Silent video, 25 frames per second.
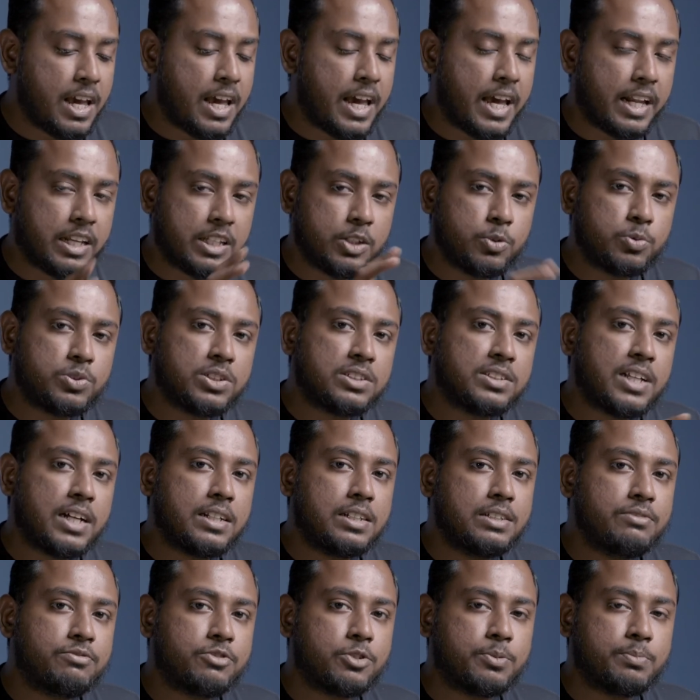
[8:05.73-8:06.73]
and using that
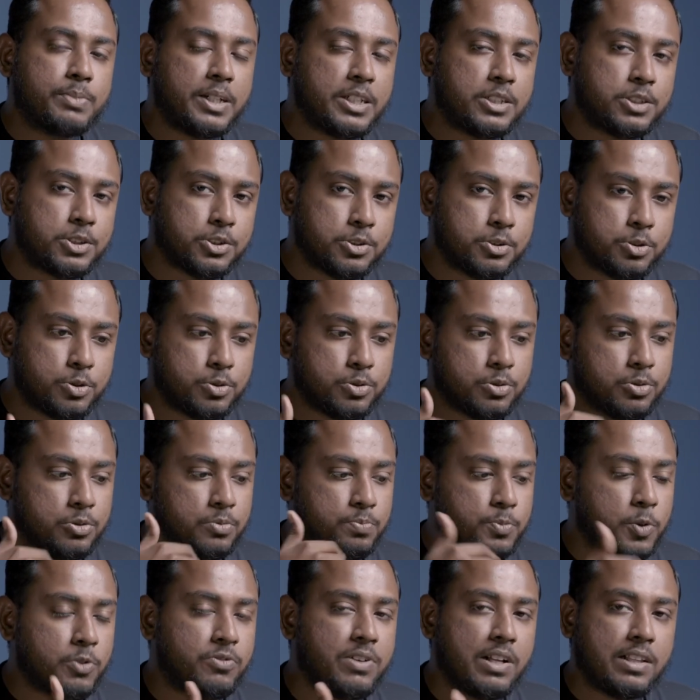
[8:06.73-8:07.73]
information to
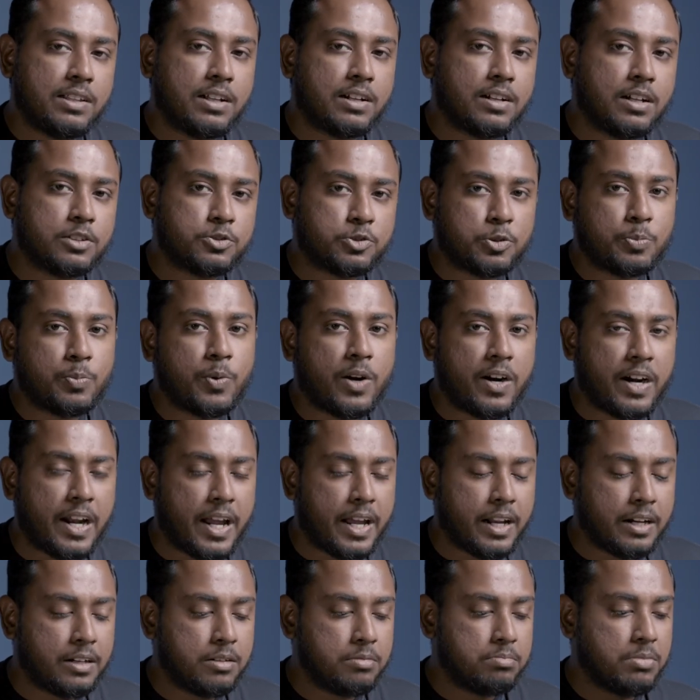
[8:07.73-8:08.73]
profile the customer
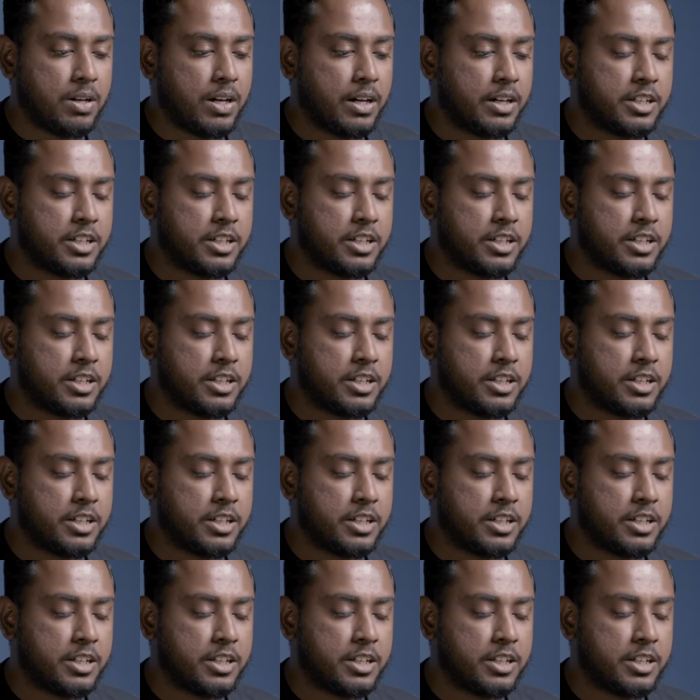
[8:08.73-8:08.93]
and